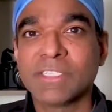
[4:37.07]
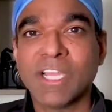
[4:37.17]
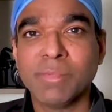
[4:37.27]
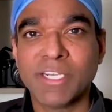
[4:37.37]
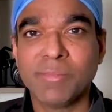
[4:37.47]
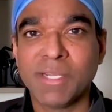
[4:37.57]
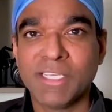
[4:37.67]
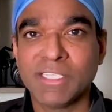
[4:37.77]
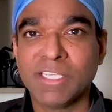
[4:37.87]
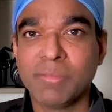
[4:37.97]
Start by
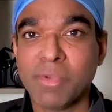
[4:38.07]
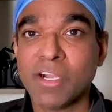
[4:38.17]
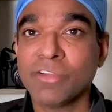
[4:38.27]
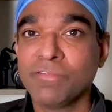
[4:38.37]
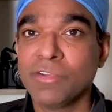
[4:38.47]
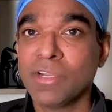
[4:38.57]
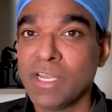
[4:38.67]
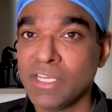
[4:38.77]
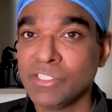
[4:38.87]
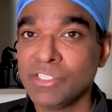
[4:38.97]
replacing part of your
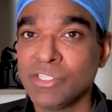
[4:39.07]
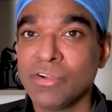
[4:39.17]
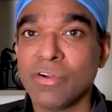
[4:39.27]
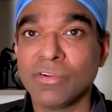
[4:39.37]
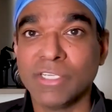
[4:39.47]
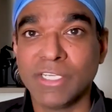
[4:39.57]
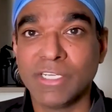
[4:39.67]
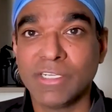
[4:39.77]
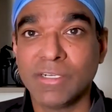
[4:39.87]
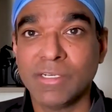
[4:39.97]
lunch or
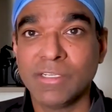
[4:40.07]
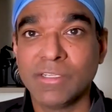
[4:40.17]
dinner